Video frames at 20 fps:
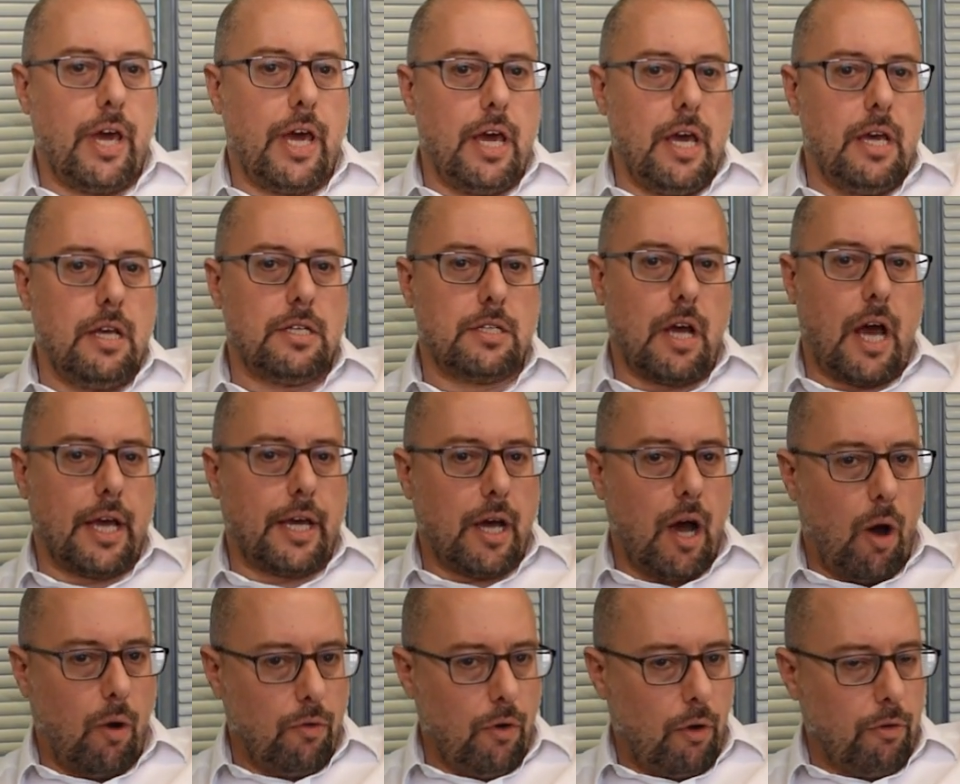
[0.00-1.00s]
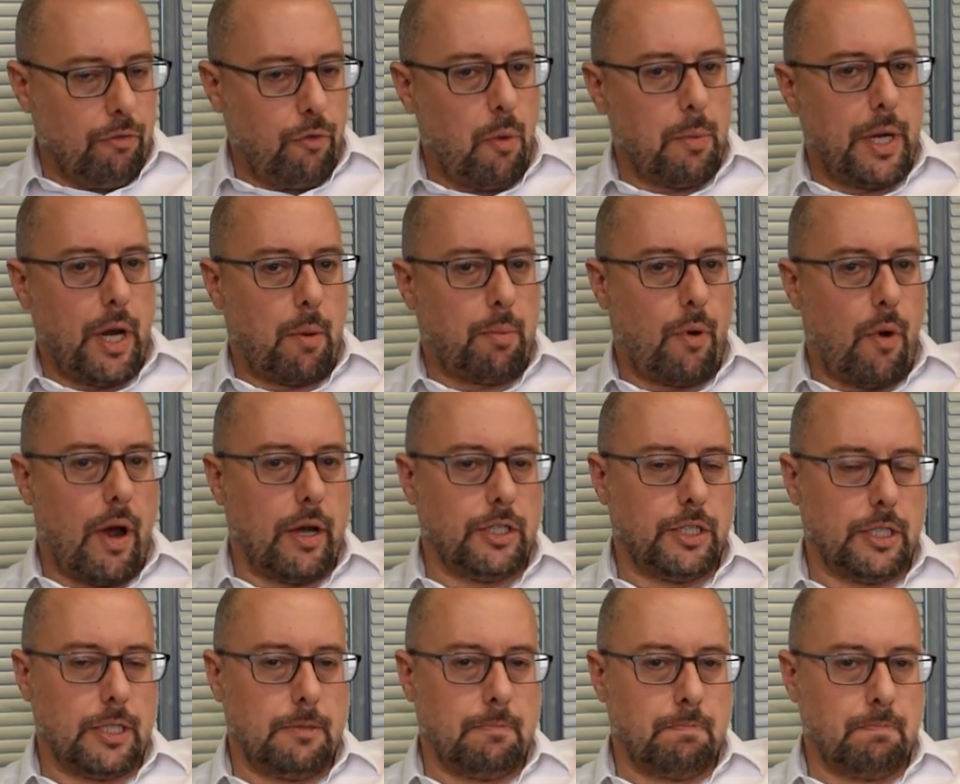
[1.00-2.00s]
is a cold roll forming
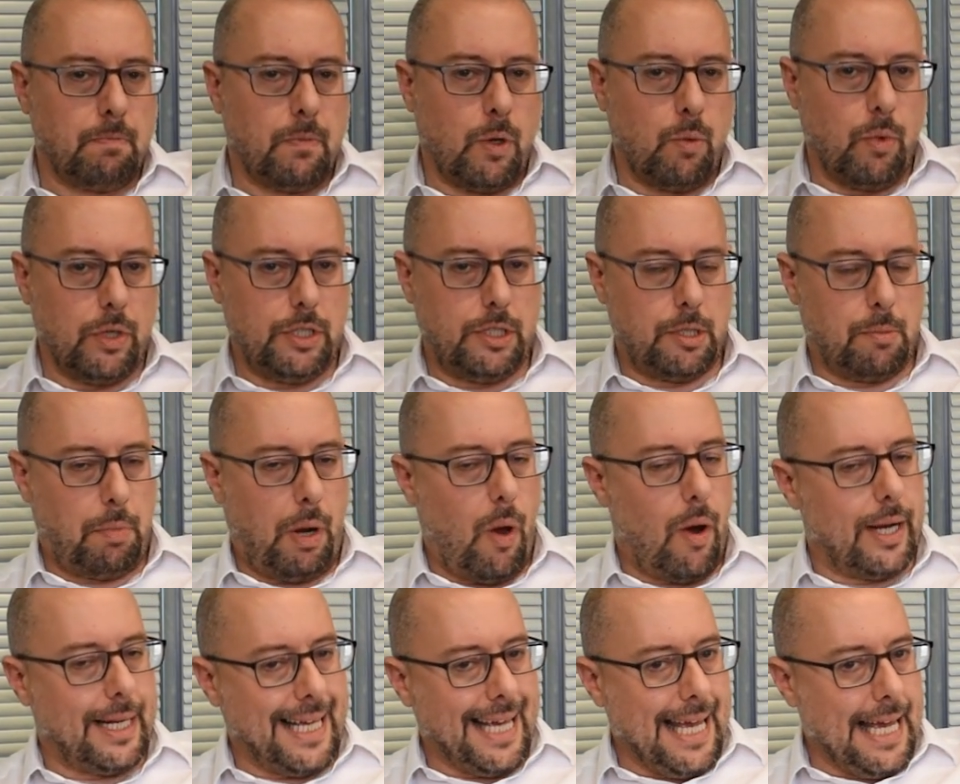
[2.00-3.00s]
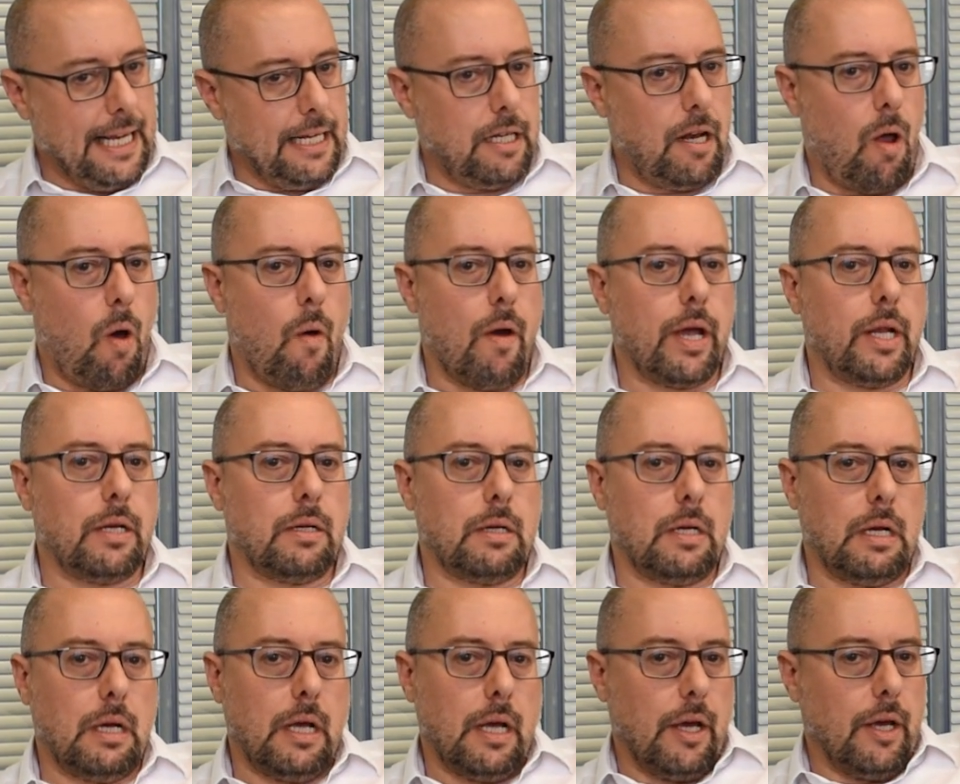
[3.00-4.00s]
operation which is applied in line.
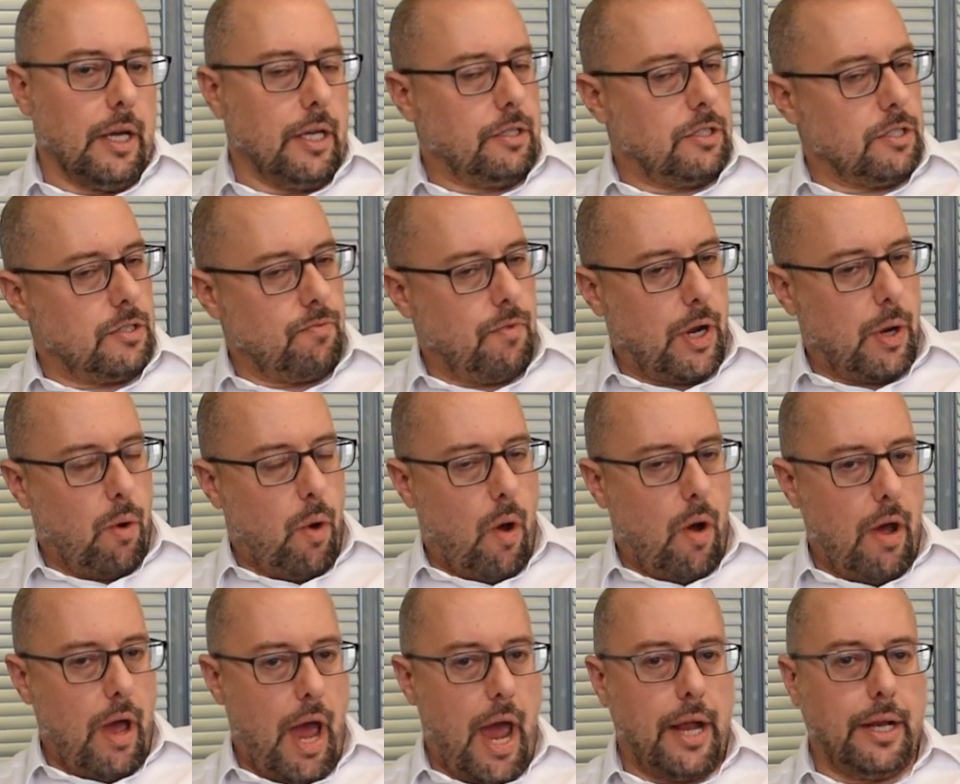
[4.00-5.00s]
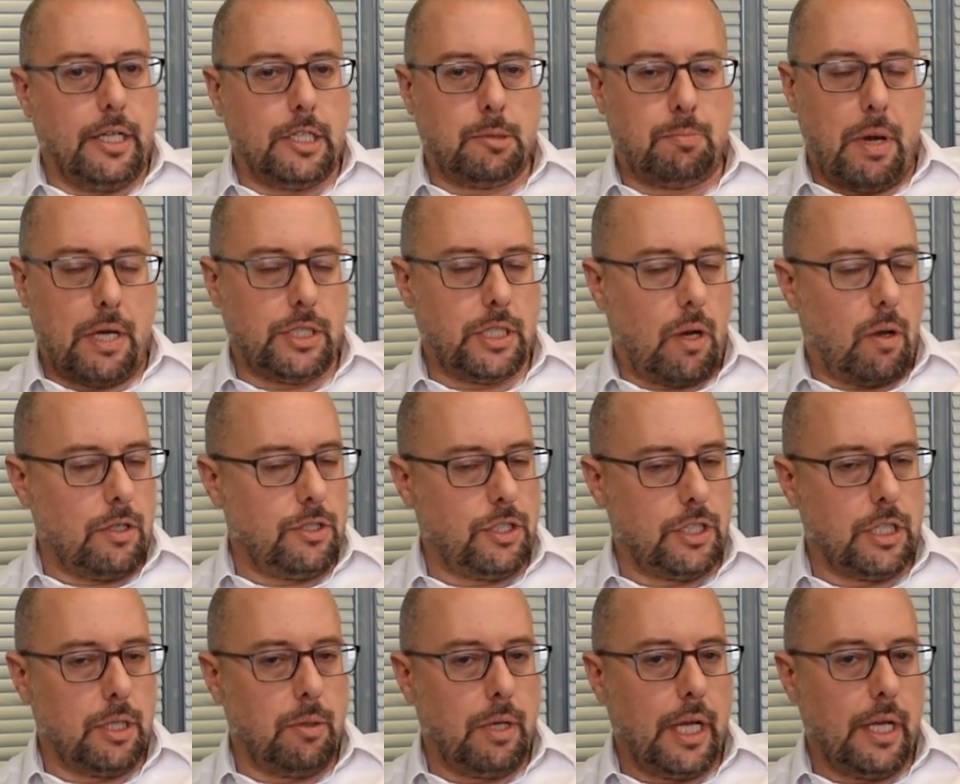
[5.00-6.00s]
It doesn't require any specialised
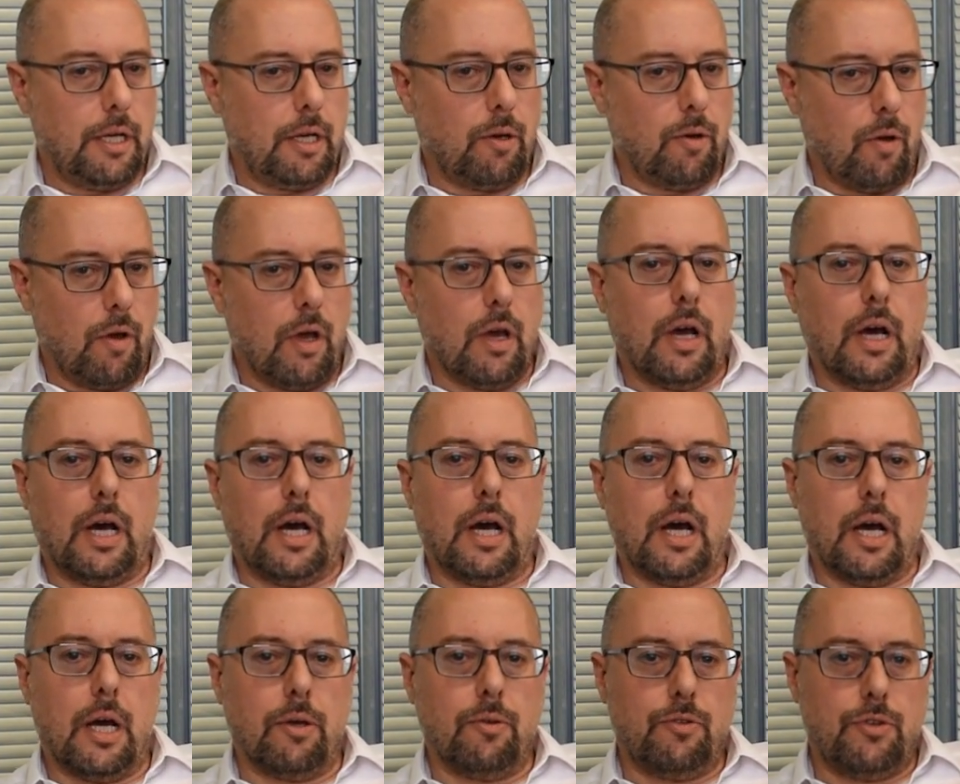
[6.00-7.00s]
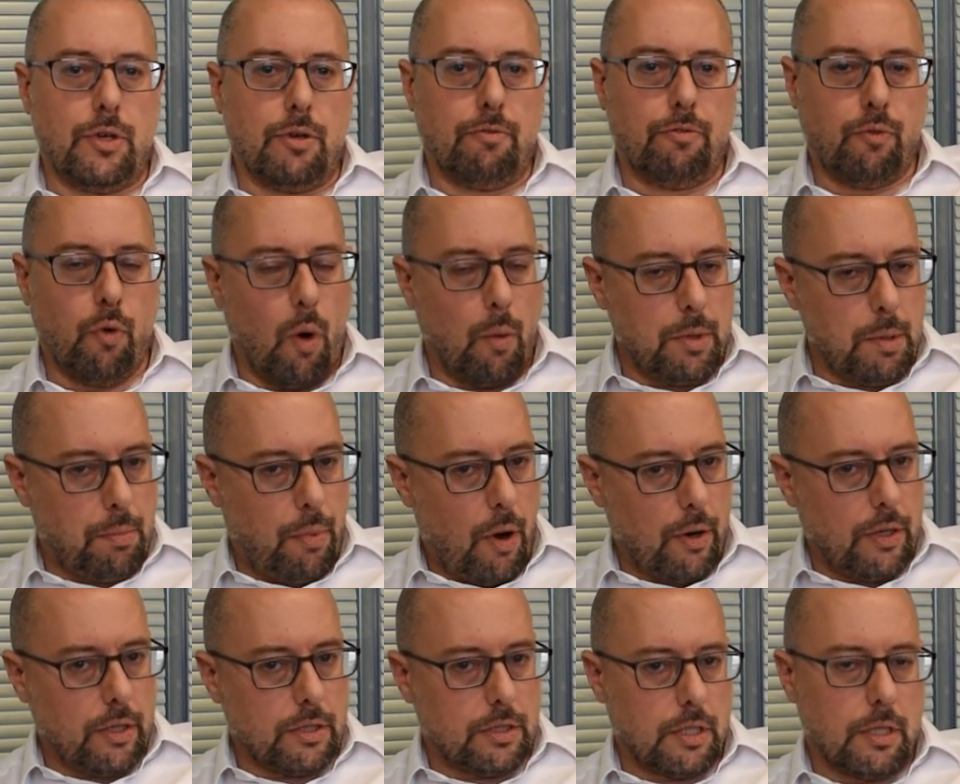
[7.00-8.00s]
tooling to form the
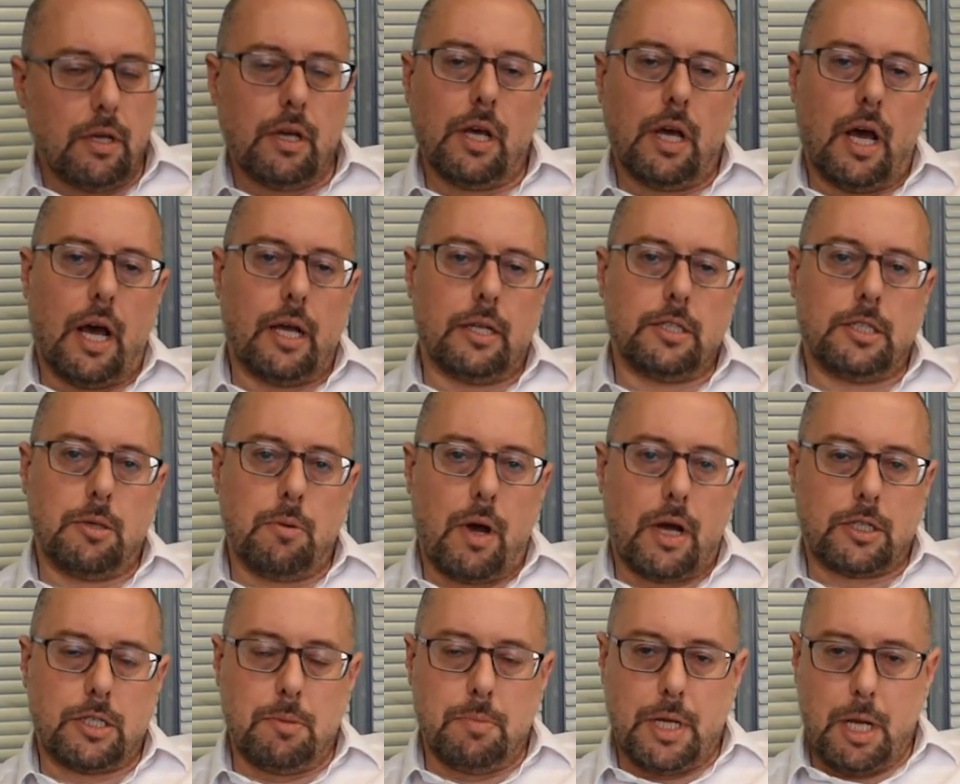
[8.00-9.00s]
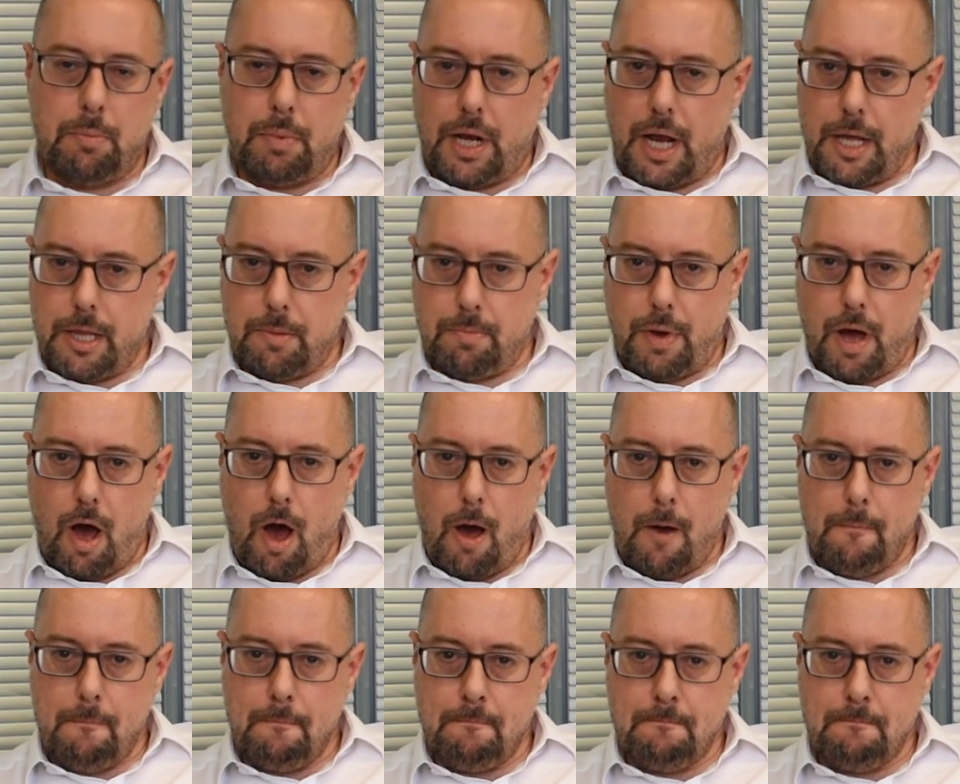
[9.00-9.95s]
product and to actually manipulate the part.